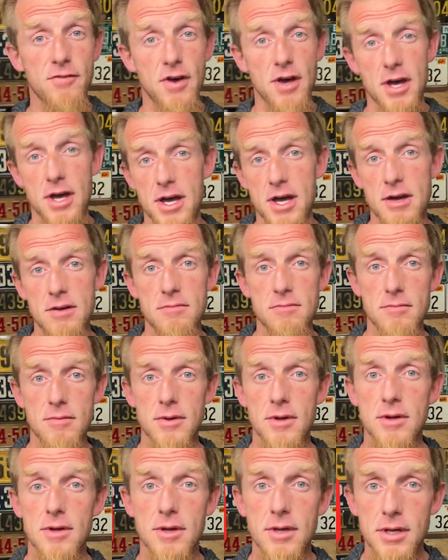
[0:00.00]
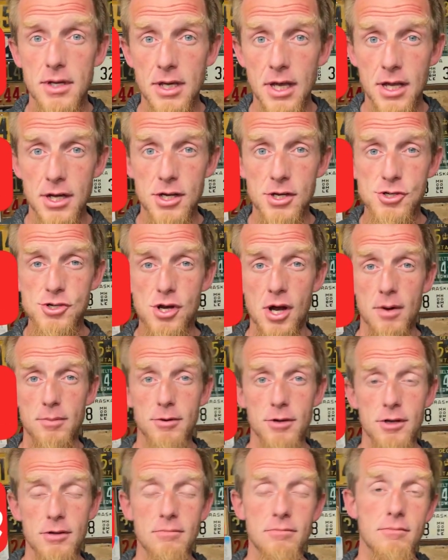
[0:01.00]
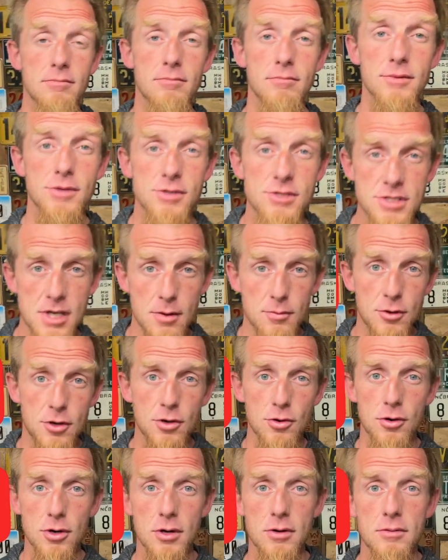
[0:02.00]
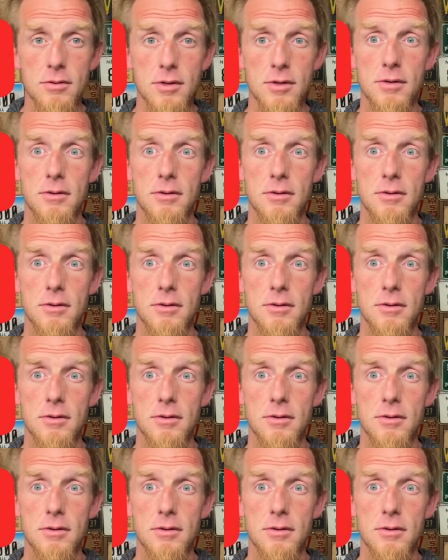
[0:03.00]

Uh, get into trouble. Do something cool.